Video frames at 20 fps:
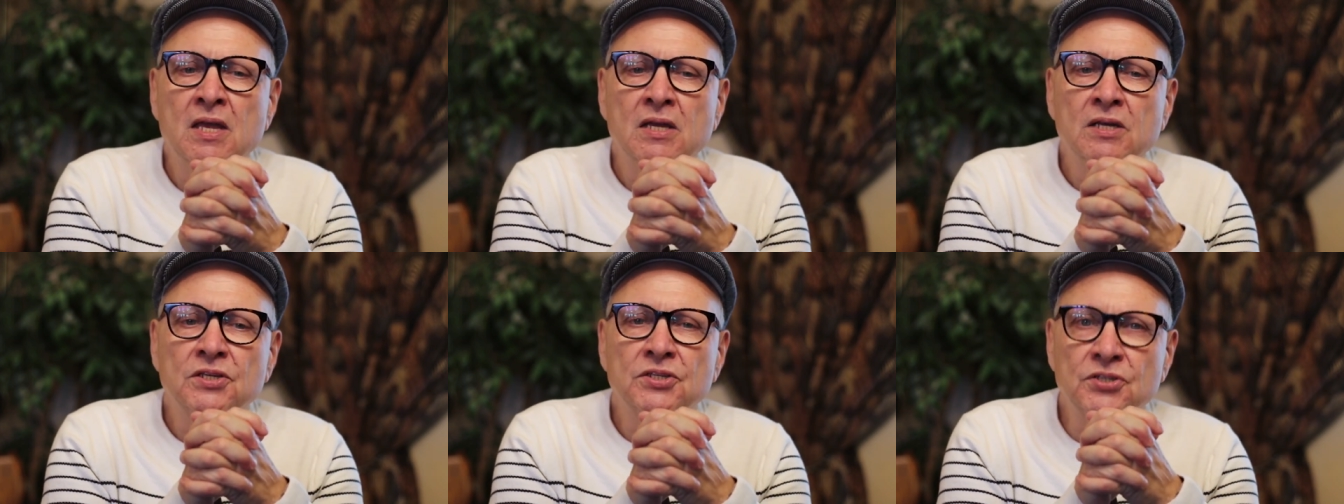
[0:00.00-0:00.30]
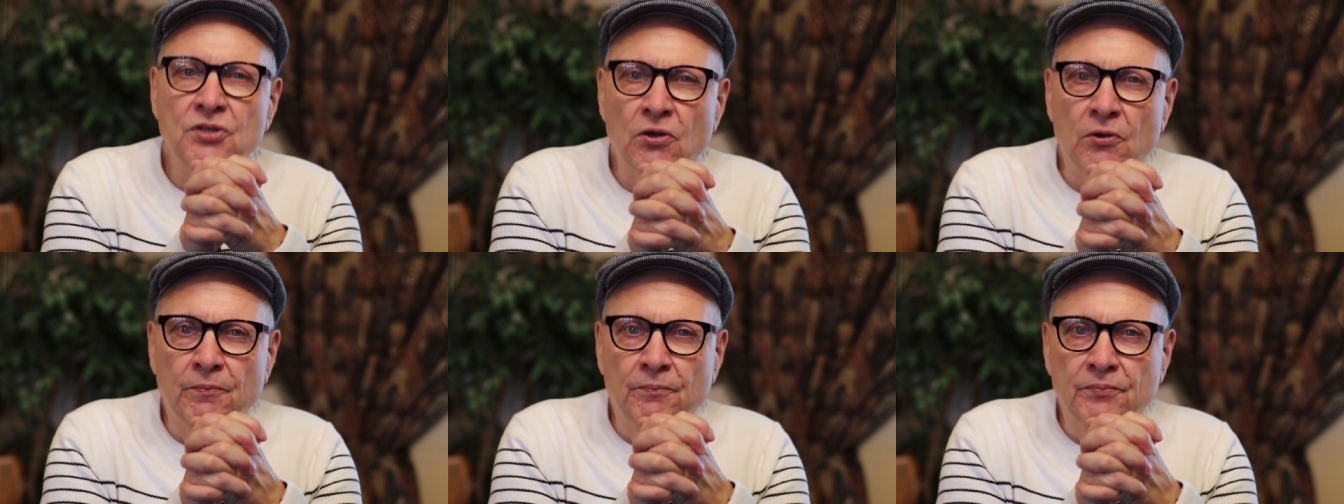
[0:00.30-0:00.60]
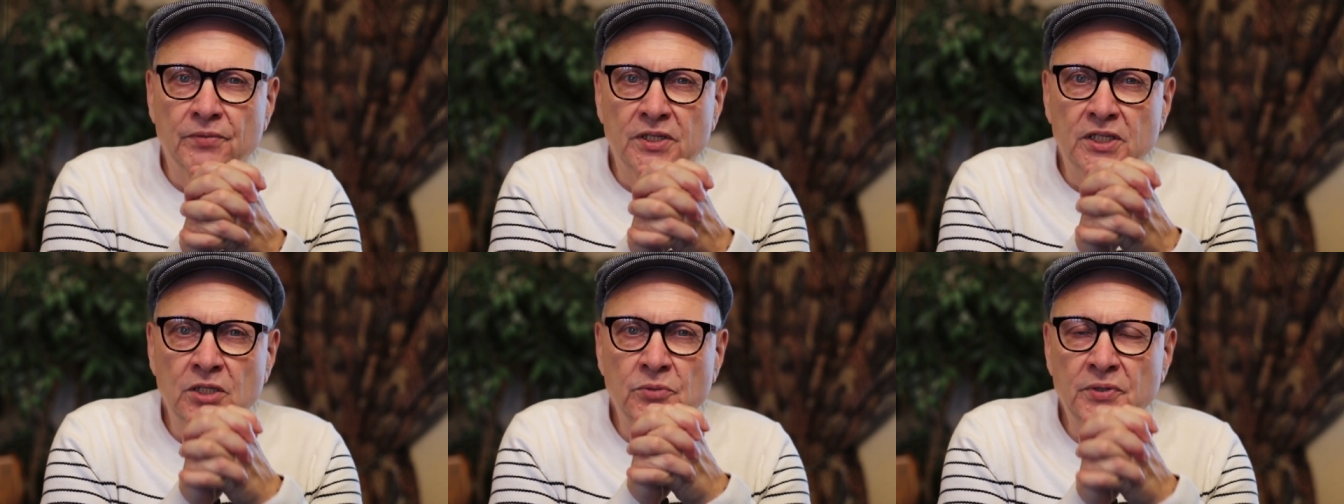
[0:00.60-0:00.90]
So
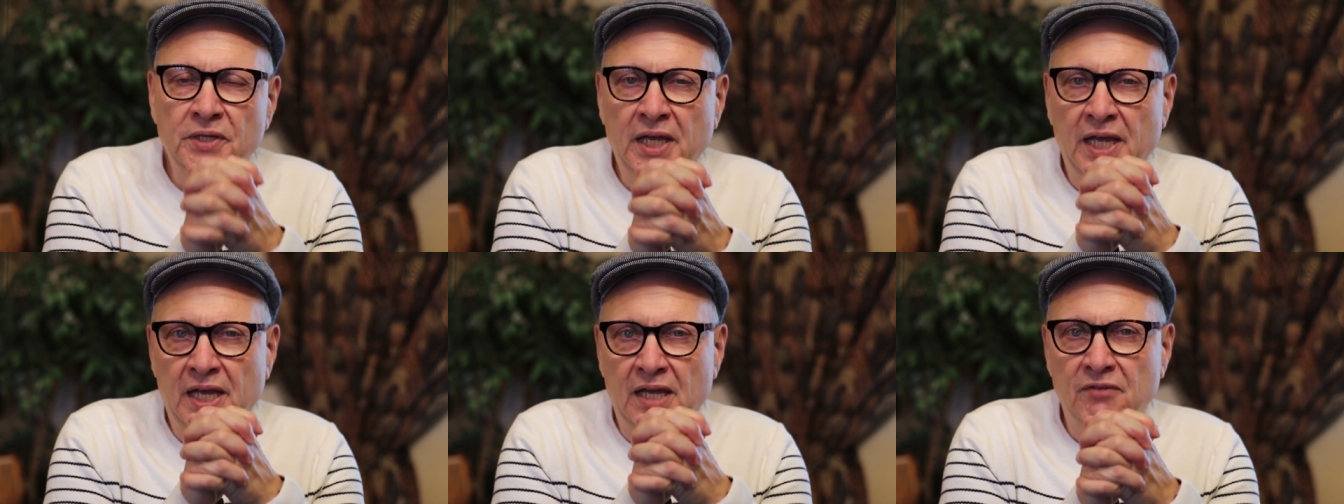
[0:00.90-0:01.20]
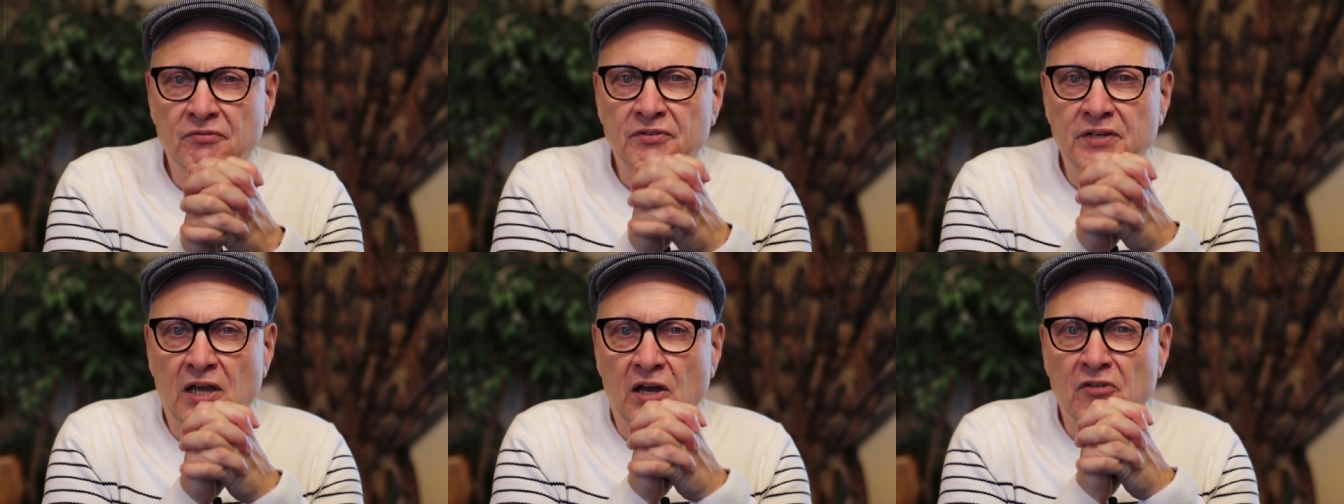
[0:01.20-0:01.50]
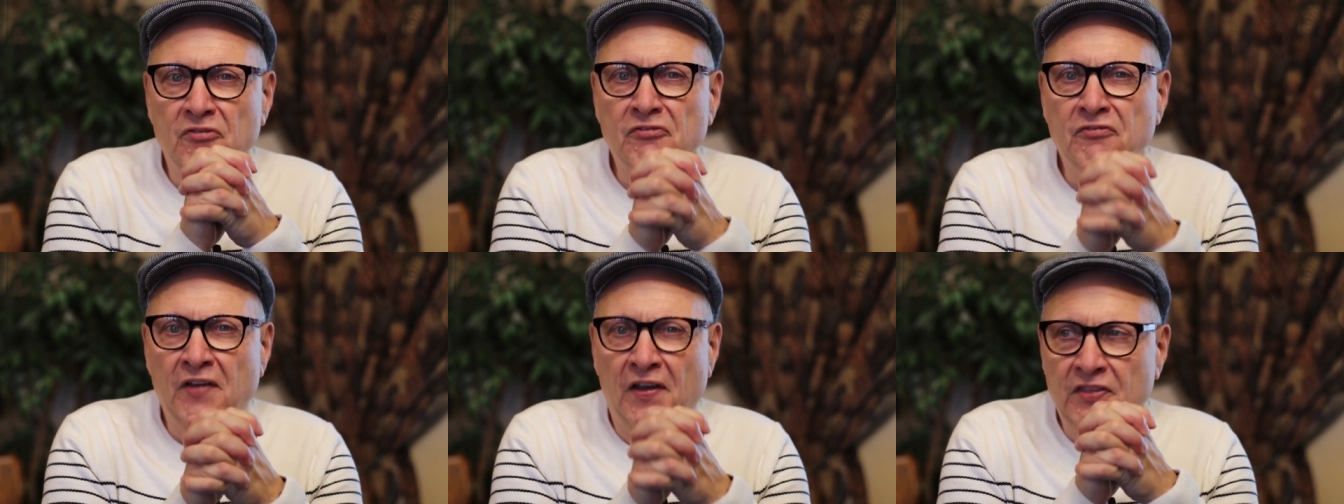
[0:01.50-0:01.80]
here we have now
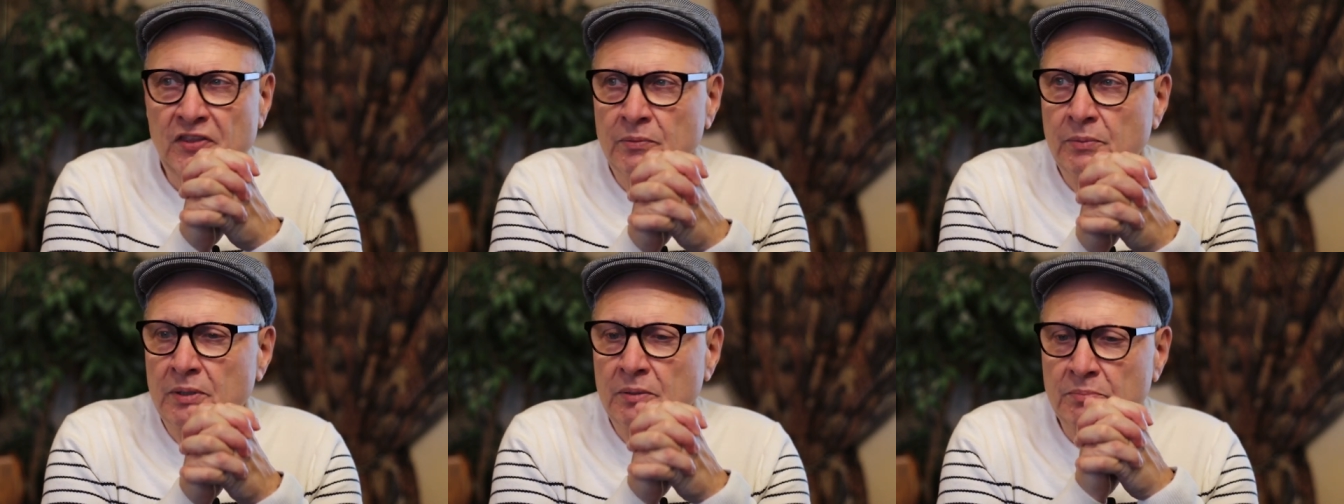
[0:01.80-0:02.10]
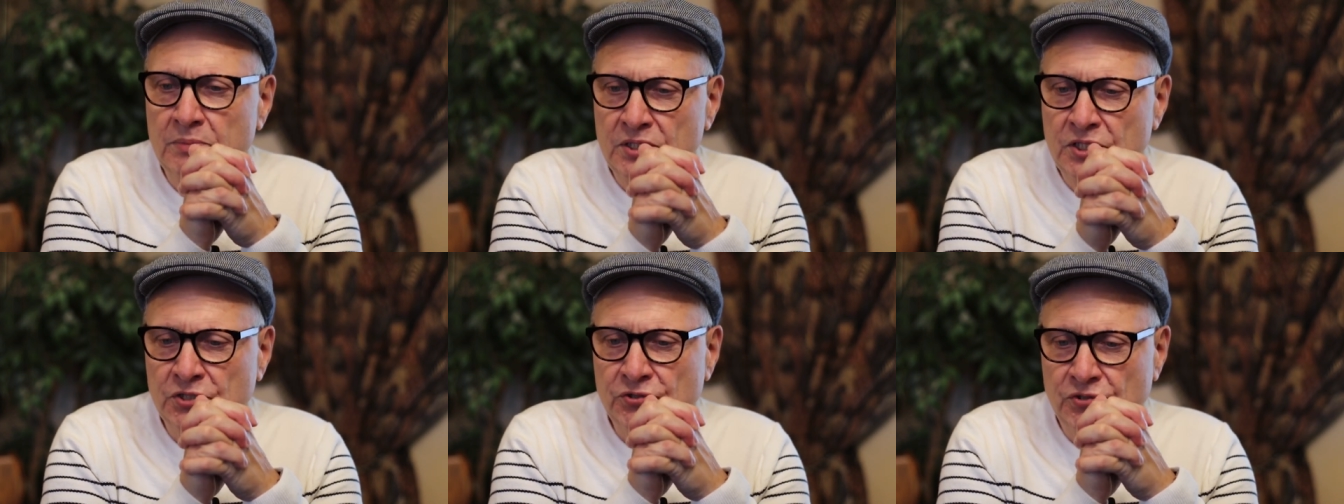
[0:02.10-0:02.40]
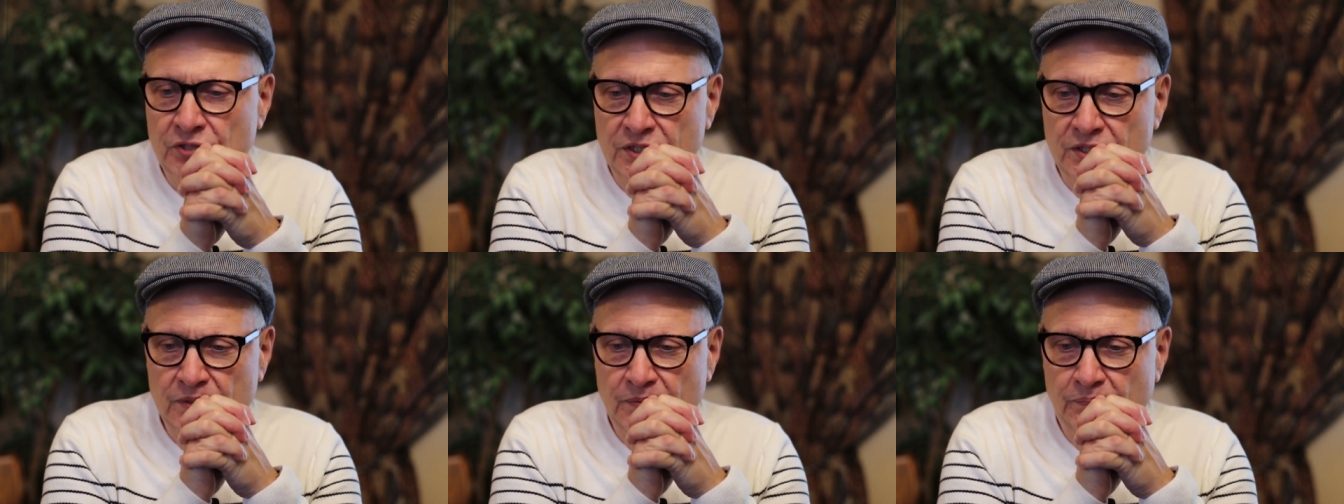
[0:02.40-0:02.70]
fathoming
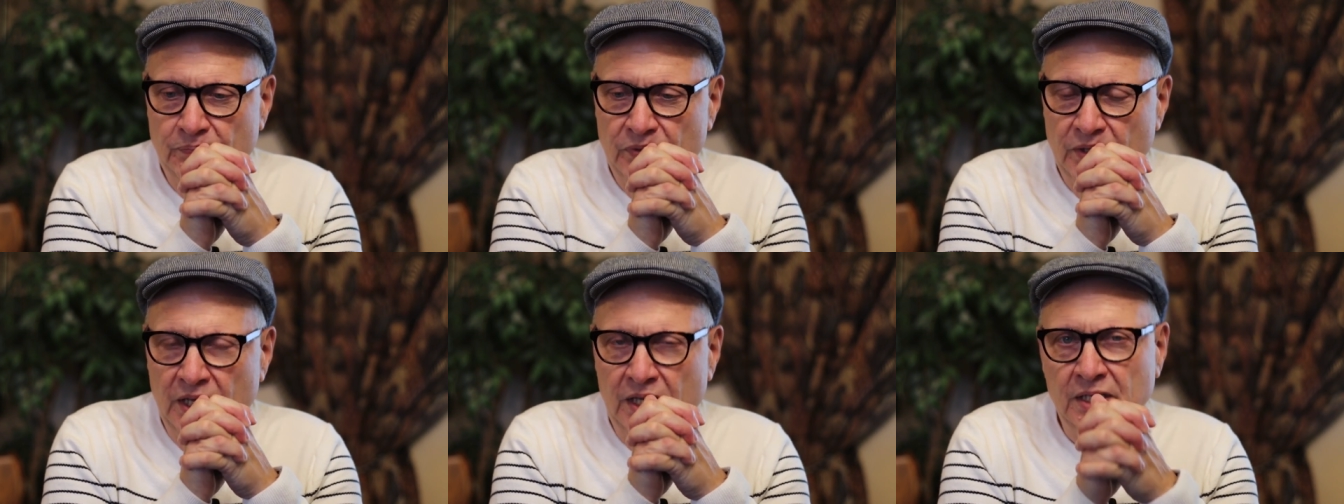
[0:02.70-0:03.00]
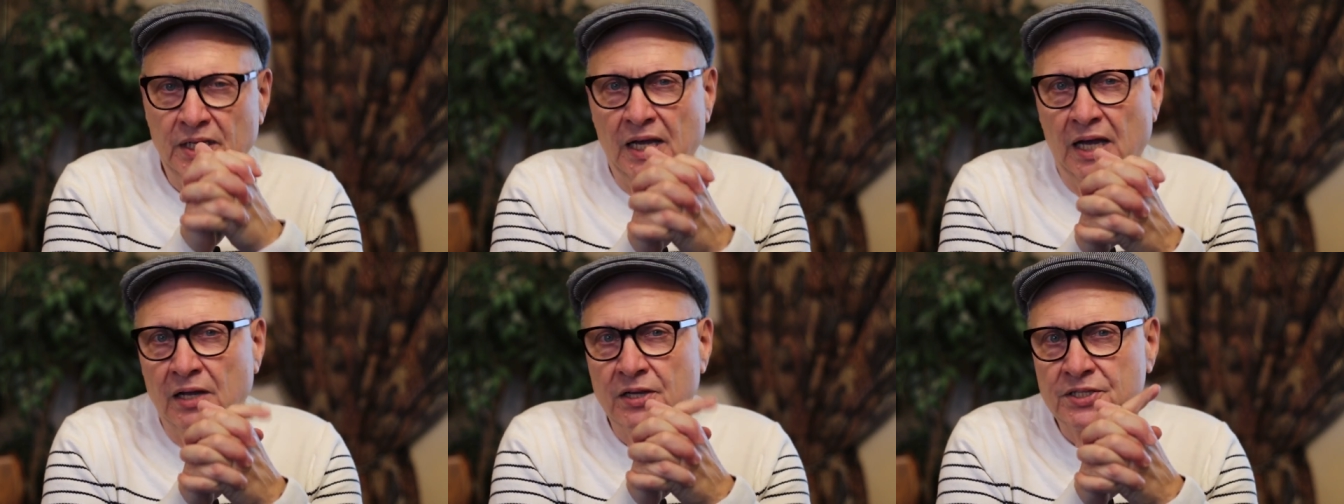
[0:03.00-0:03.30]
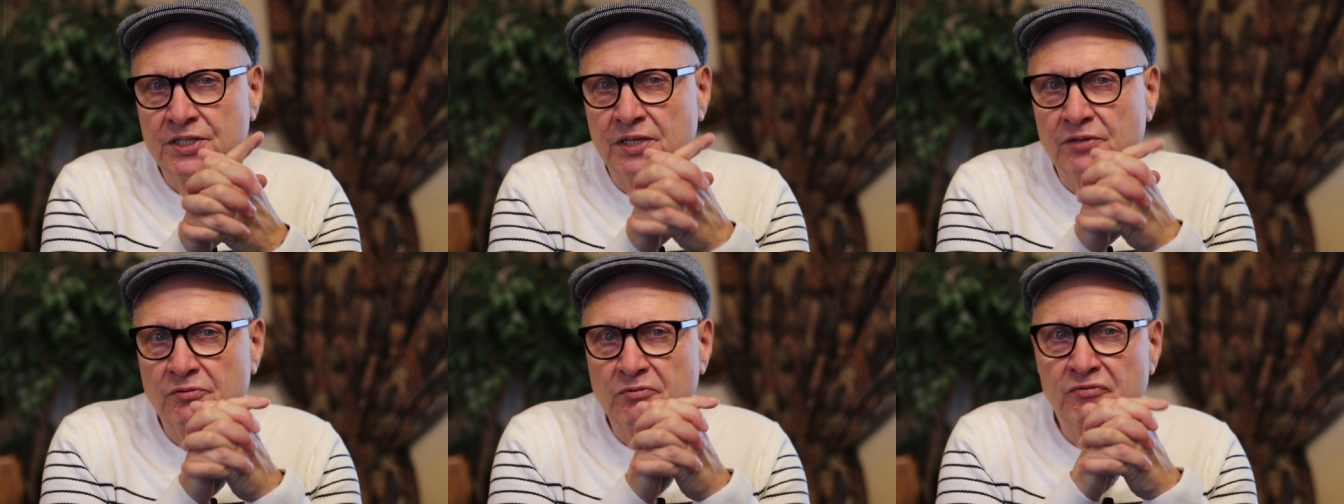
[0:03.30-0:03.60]
mysteries. And how does
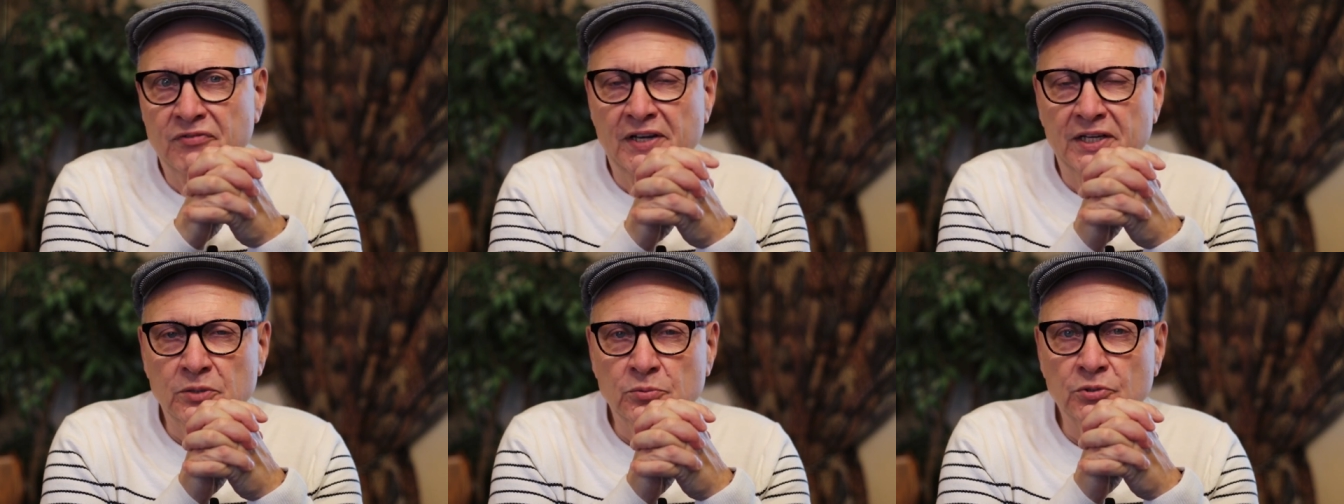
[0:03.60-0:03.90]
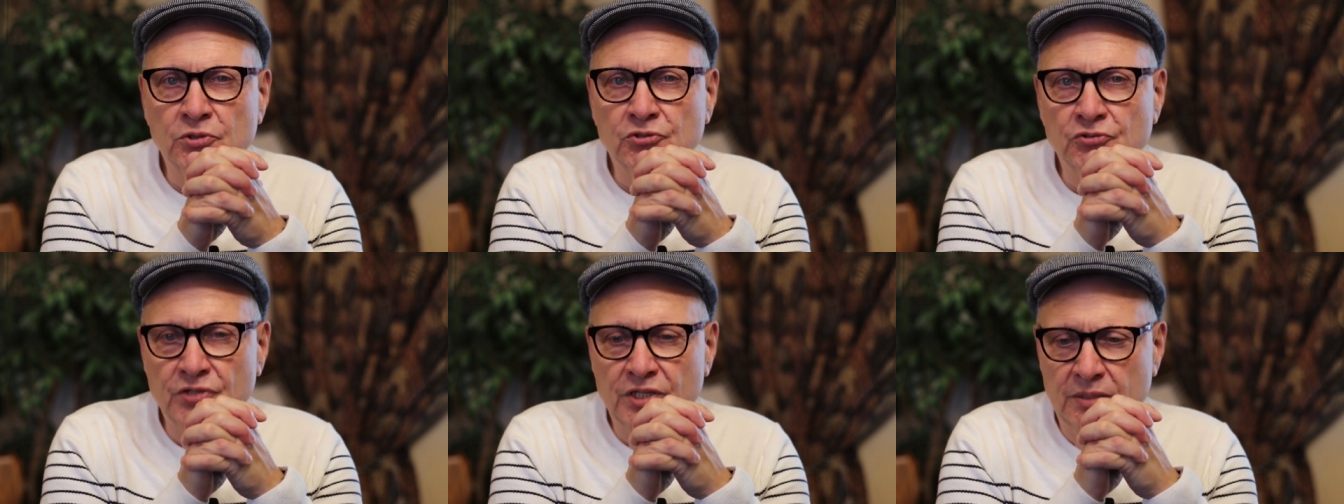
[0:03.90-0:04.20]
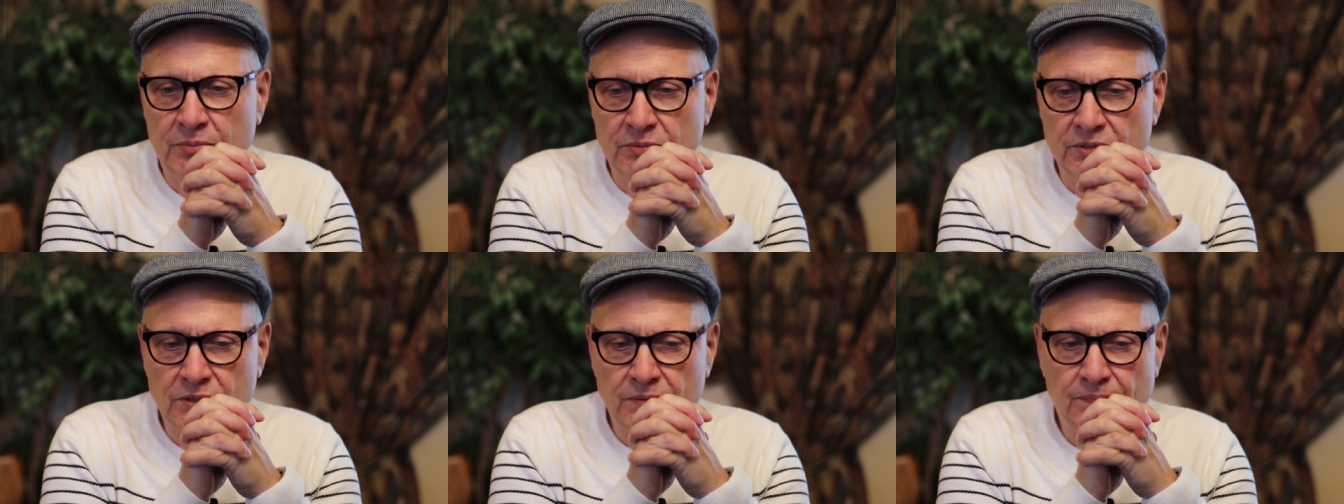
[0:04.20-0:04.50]
that reflect with
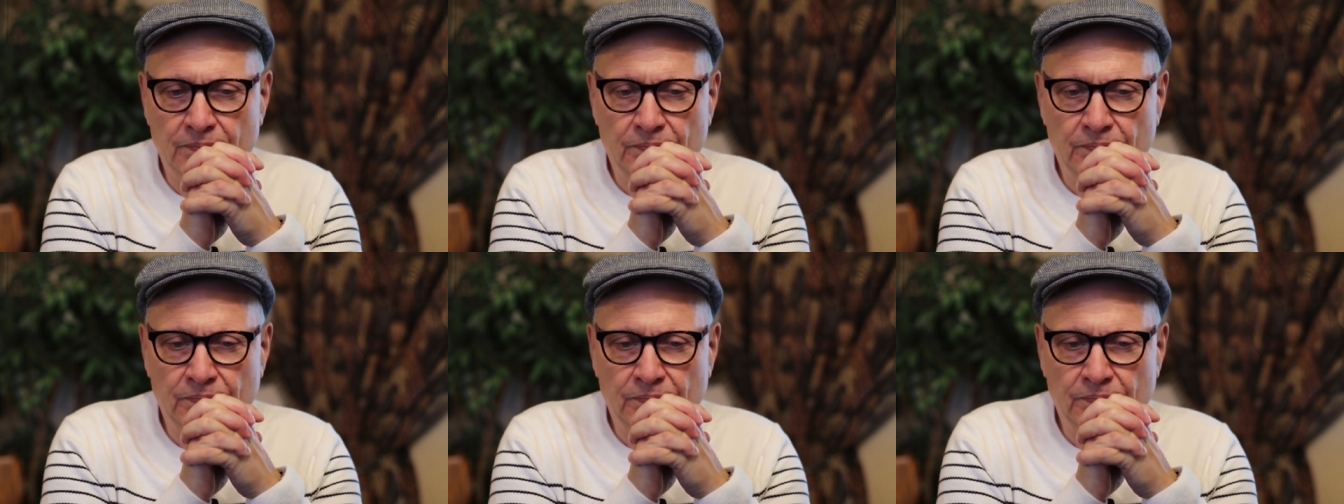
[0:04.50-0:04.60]
dreams?